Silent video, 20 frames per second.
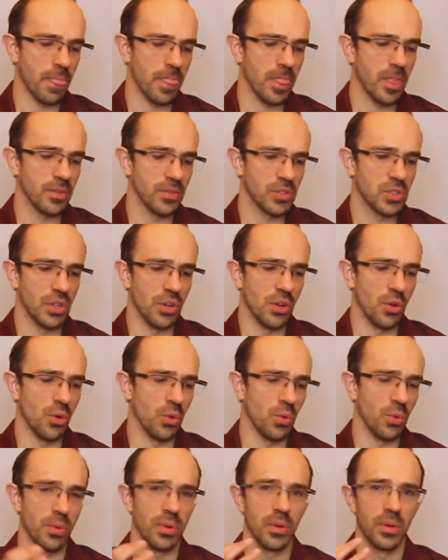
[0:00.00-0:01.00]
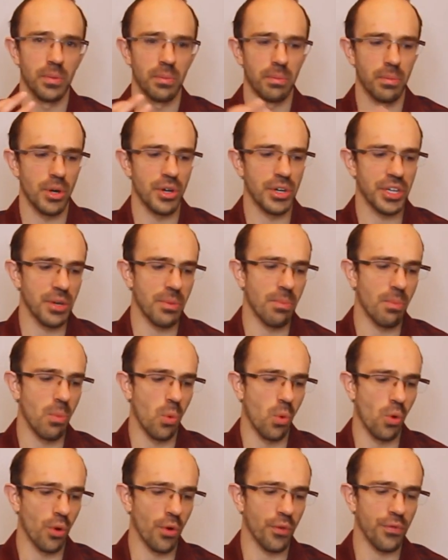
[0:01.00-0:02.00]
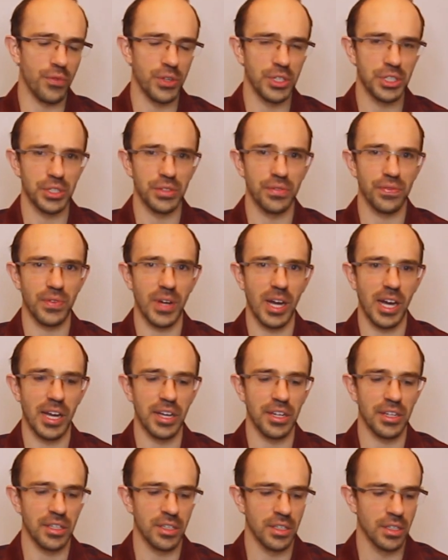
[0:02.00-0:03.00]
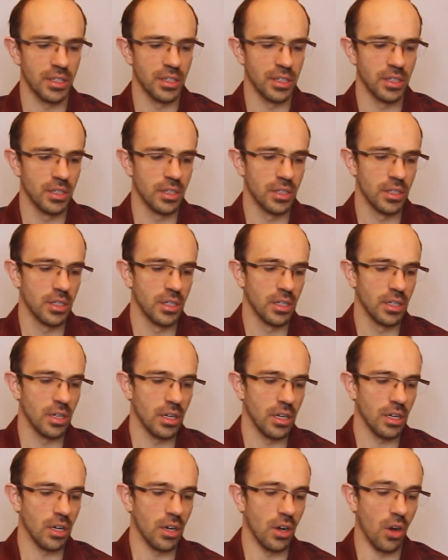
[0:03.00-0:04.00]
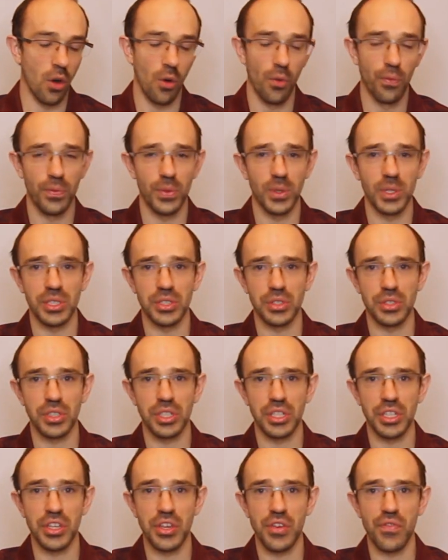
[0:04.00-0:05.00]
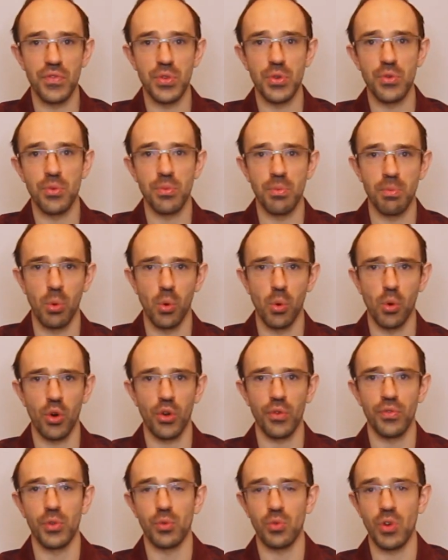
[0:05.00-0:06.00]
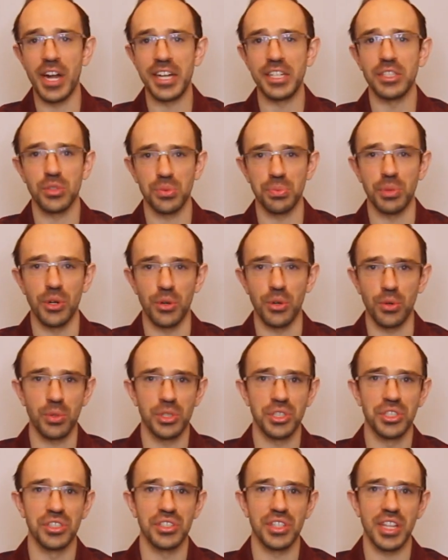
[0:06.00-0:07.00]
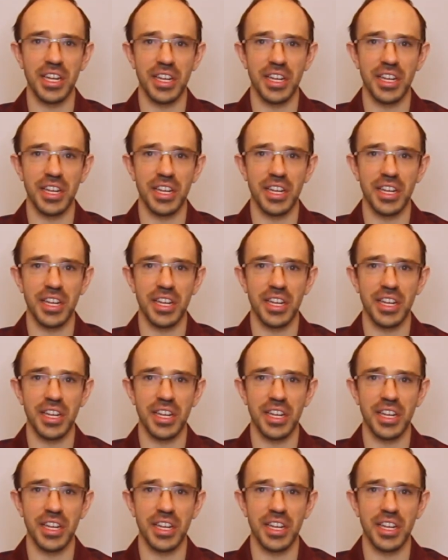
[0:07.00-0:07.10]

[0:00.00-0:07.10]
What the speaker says: So burning a more efficient fire hopefully is going to give you more of the right smoke, which is that